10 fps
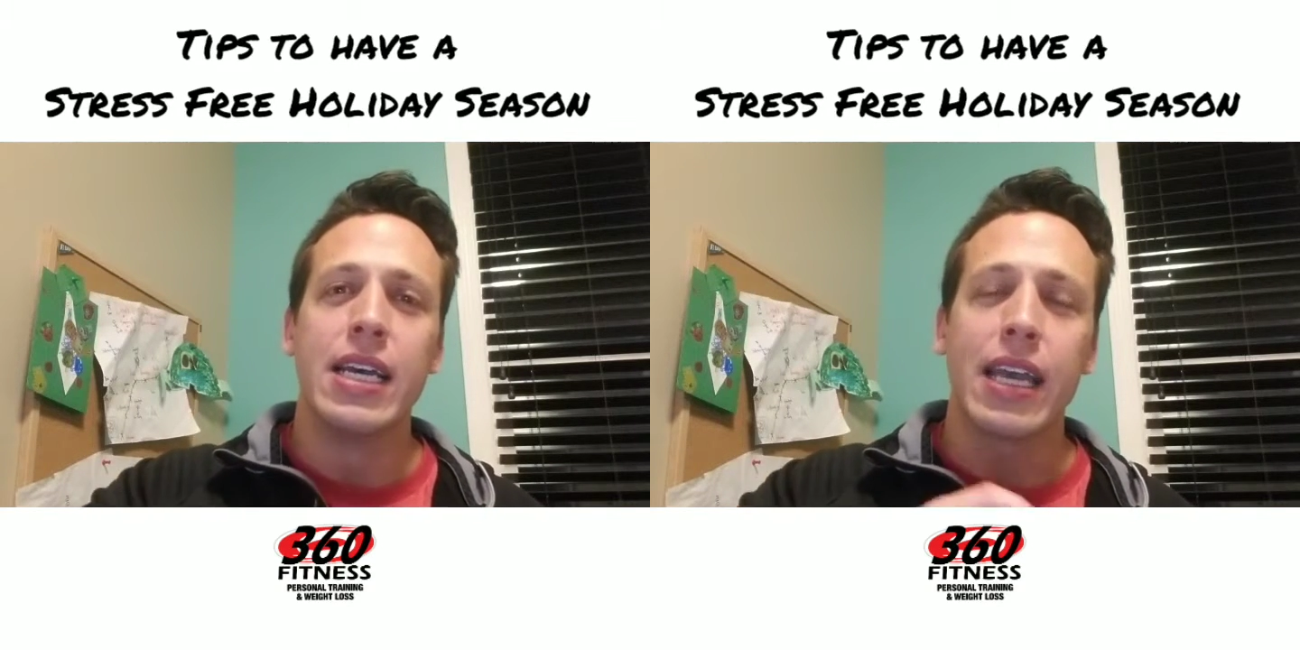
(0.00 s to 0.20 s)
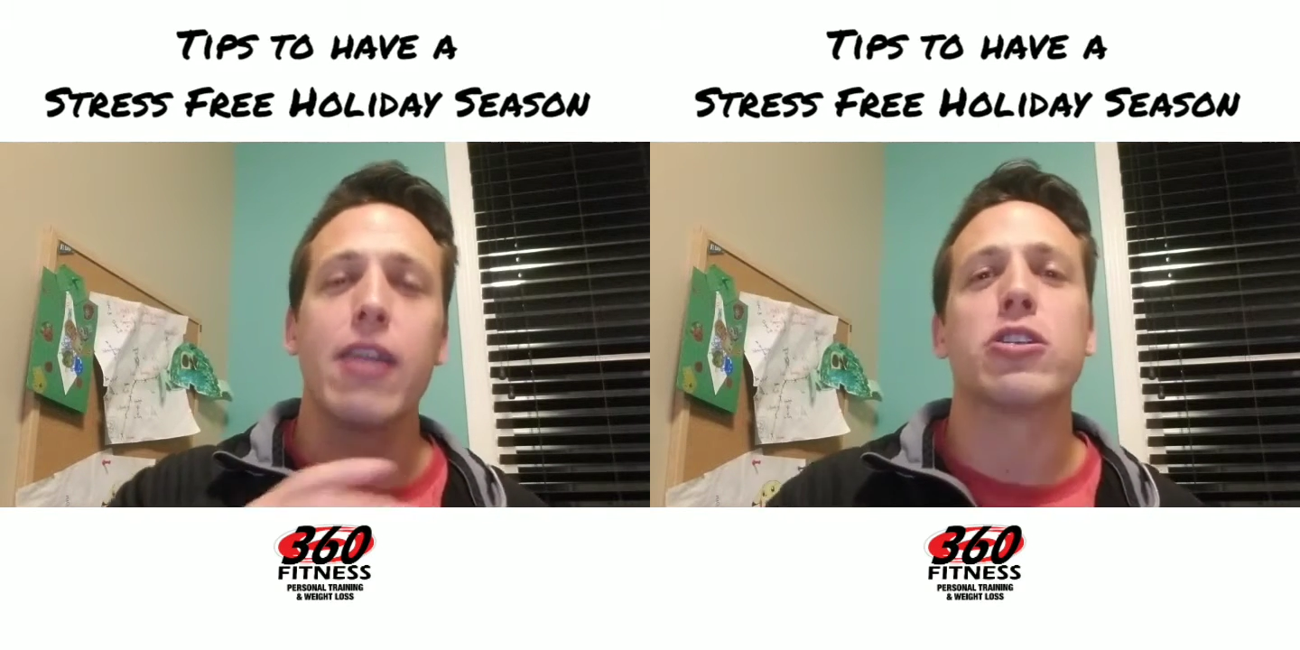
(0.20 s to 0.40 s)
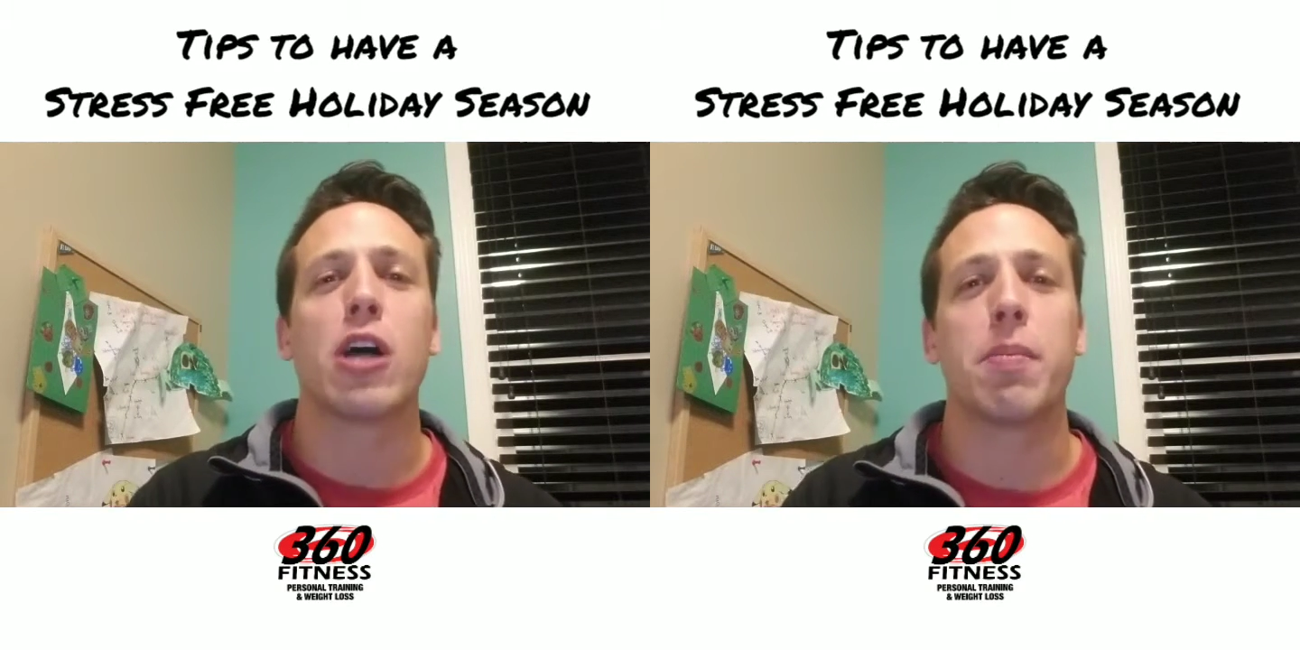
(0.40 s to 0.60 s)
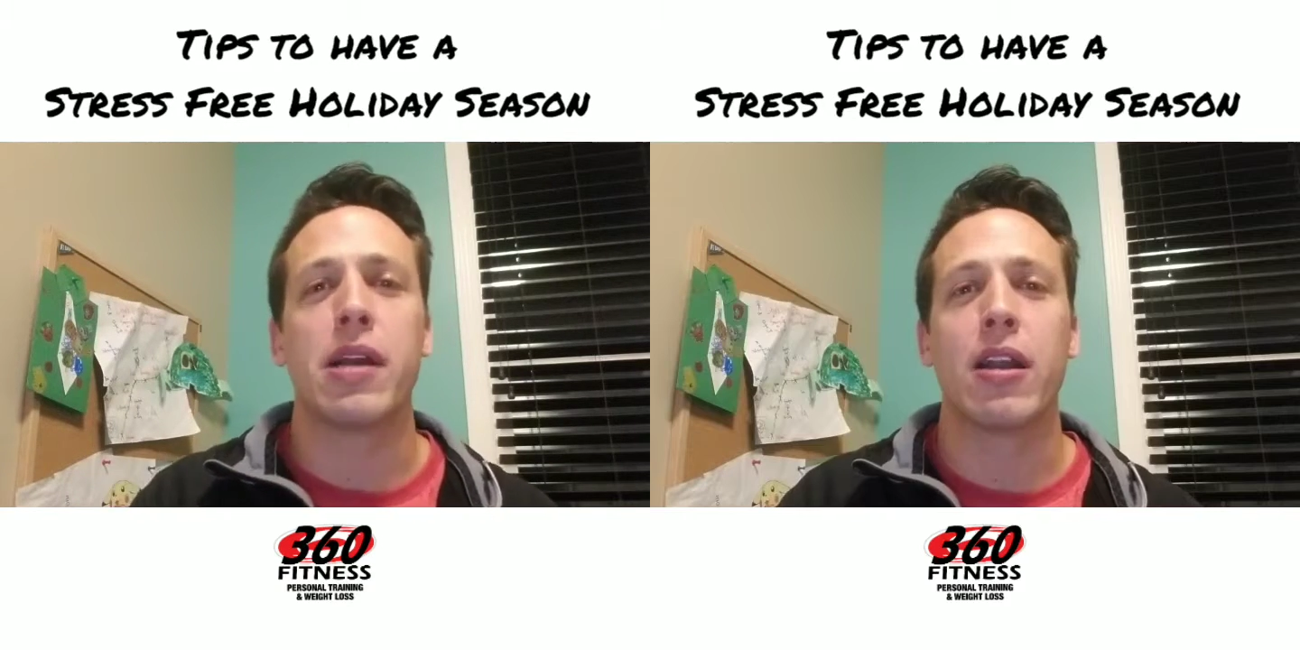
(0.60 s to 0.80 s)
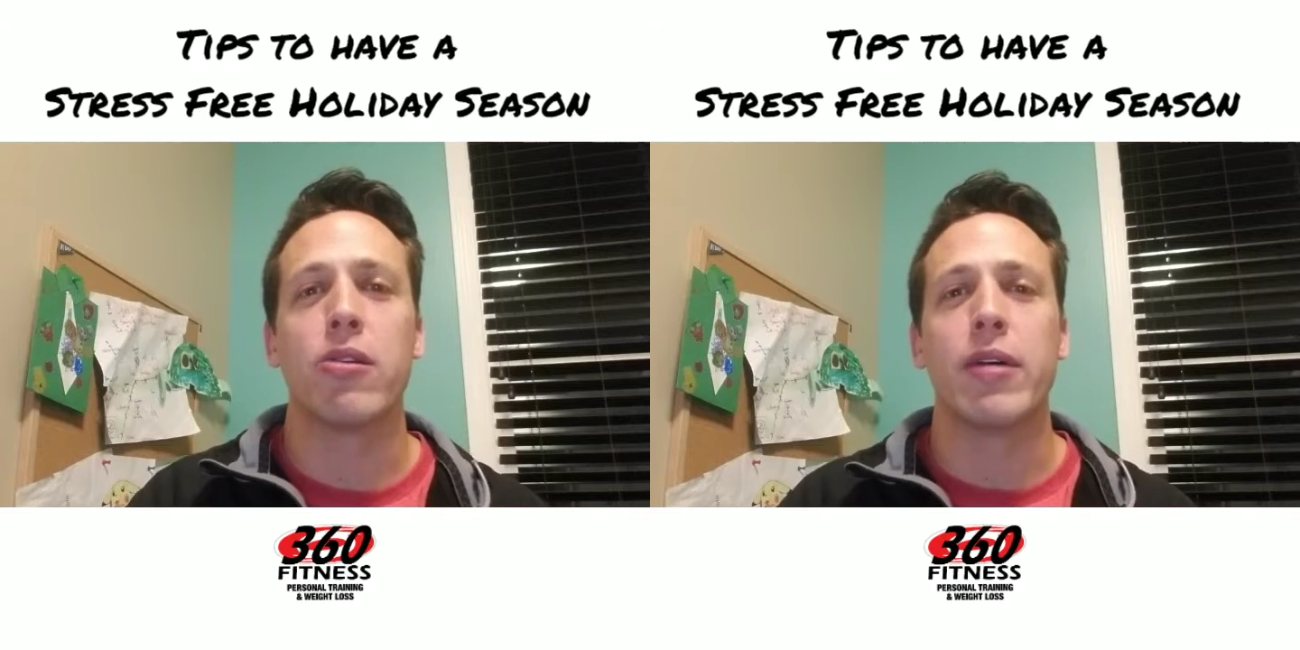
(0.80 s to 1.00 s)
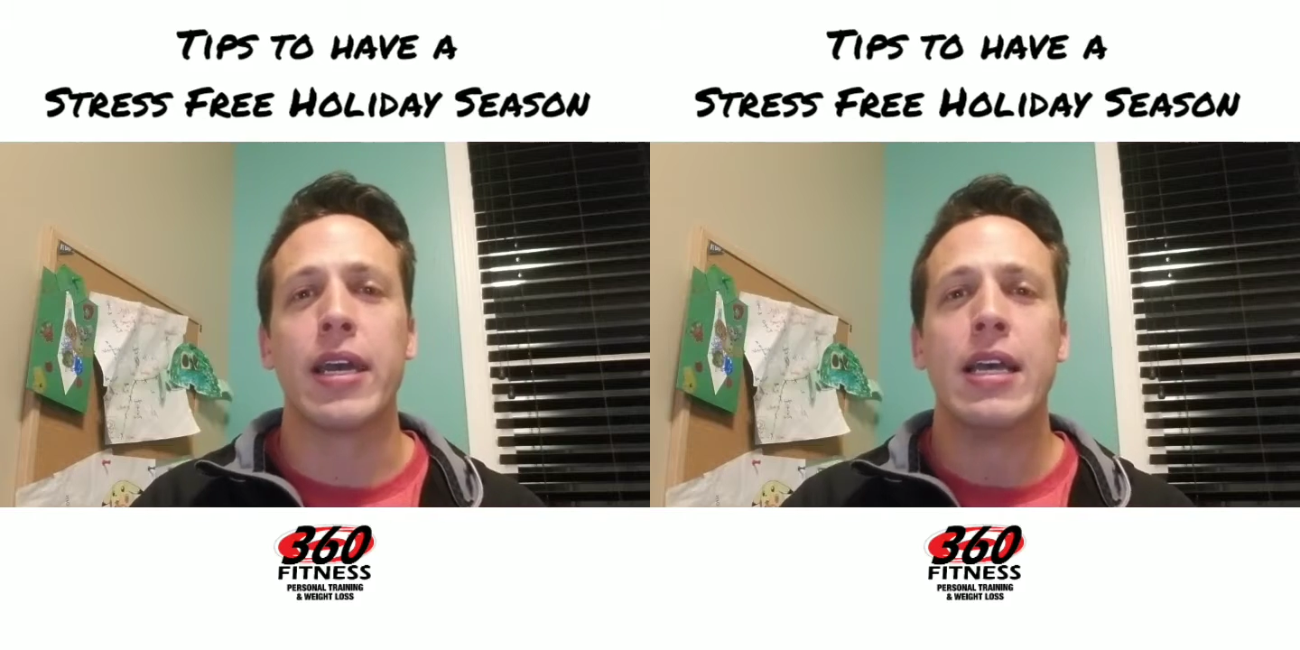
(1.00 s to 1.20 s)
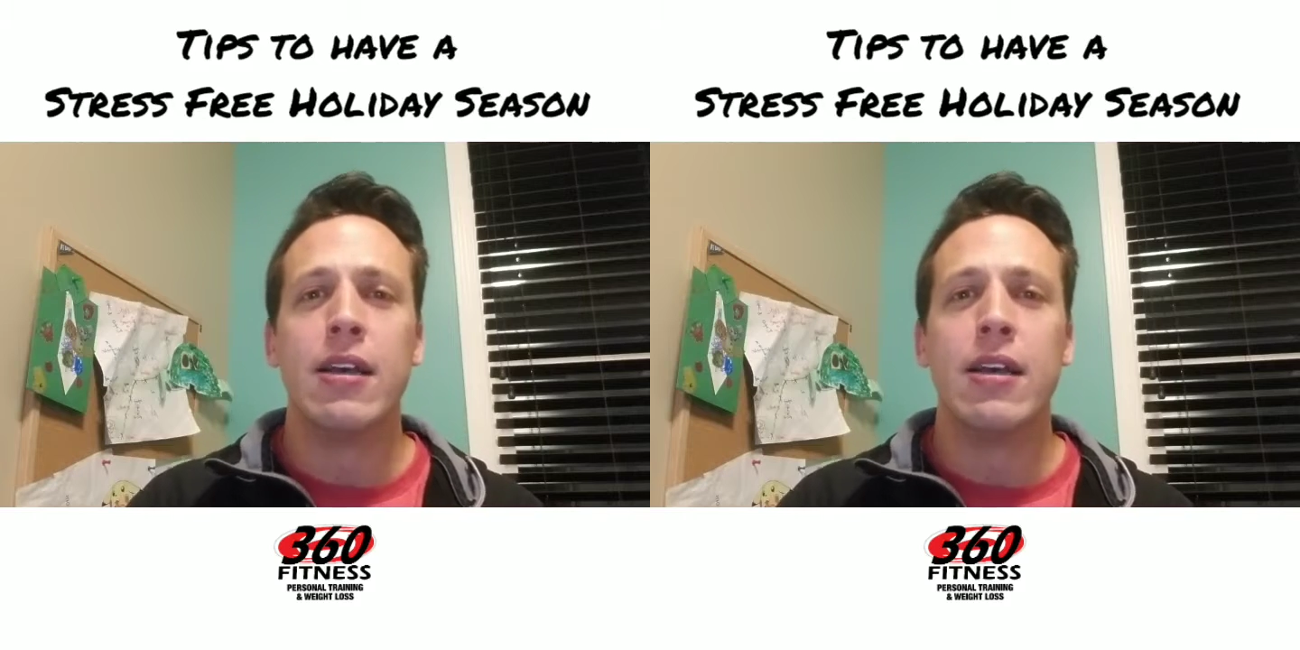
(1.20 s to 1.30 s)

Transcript: get your shopping out of the way